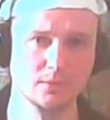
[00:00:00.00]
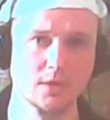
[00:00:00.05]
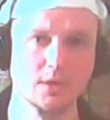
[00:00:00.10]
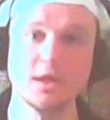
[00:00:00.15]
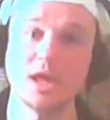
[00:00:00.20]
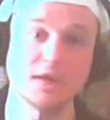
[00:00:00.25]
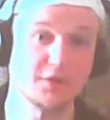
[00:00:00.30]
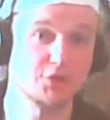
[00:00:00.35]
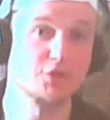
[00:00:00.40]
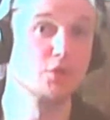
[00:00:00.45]

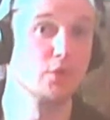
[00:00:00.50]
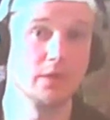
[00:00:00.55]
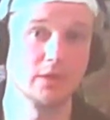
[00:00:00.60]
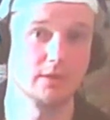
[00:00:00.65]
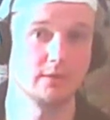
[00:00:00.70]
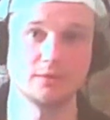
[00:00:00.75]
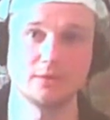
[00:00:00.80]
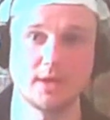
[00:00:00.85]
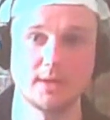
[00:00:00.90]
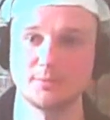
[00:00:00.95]
Yes,
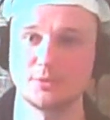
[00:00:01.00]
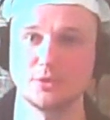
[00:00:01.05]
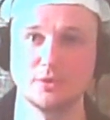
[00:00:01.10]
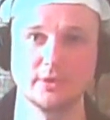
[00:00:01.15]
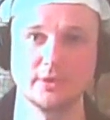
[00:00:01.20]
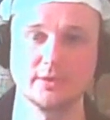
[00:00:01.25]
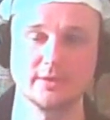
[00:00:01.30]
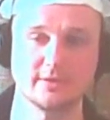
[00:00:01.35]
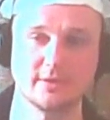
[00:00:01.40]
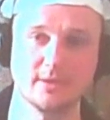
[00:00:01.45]
sure. Absolutely
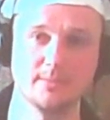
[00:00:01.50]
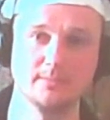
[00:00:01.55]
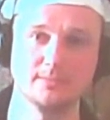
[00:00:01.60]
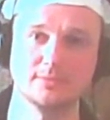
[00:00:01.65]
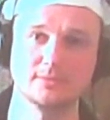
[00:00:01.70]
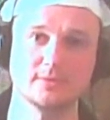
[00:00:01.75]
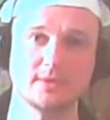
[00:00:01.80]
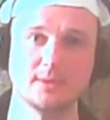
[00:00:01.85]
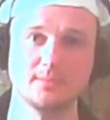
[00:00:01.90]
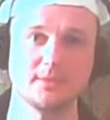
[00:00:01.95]
the same
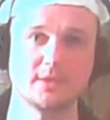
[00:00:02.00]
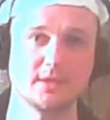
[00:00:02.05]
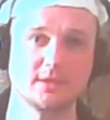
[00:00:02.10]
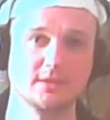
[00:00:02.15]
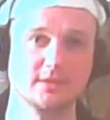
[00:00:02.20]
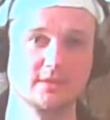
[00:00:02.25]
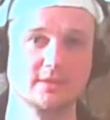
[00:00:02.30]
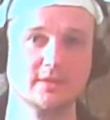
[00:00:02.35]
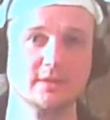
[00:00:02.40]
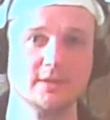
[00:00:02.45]
same
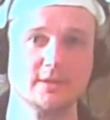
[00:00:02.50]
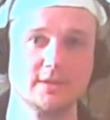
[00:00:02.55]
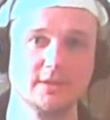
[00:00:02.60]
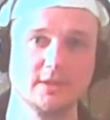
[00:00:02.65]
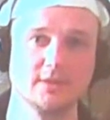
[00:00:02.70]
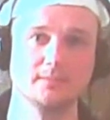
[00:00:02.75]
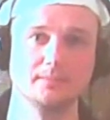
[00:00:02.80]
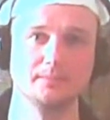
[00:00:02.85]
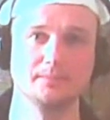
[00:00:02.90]
technique. Yeah.